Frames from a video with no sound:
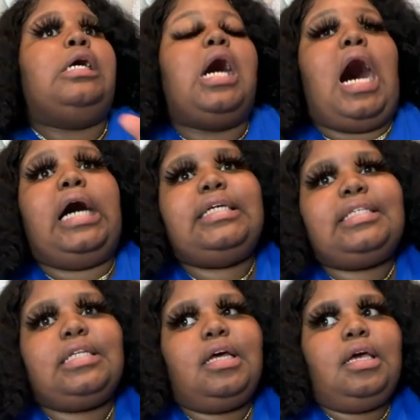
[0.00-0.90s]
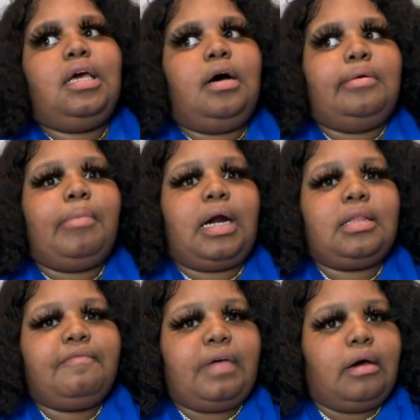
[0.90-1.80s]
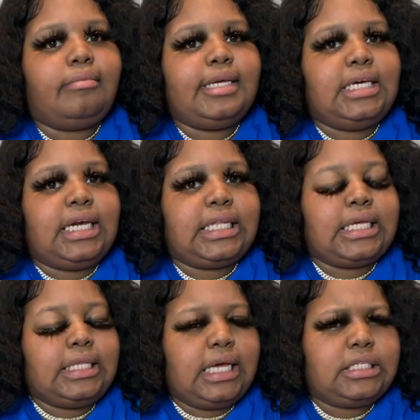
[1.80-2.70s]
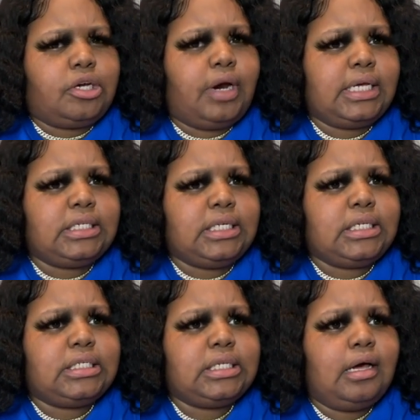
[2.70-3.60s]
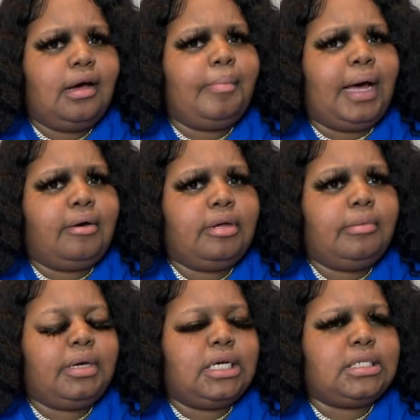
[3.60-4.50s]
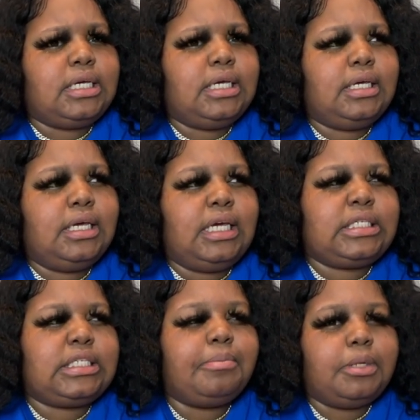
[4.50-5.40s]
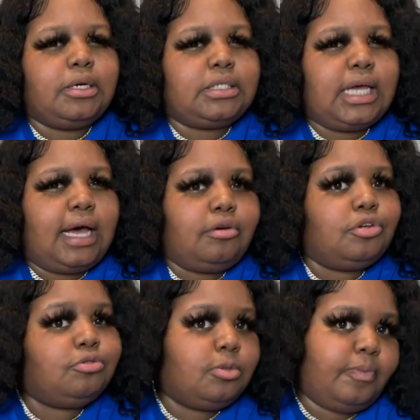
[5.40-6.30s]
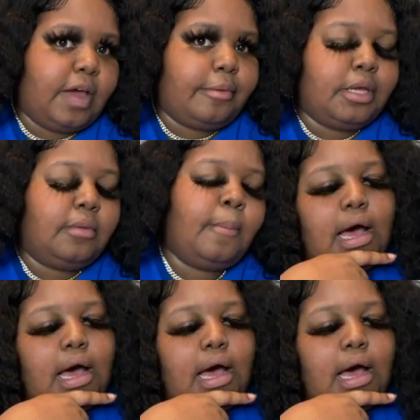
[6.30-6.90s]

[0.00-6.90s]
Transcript: Honestly, um, modeling found me, and I think that's the craziness about it because it's similar to how YouTube found me.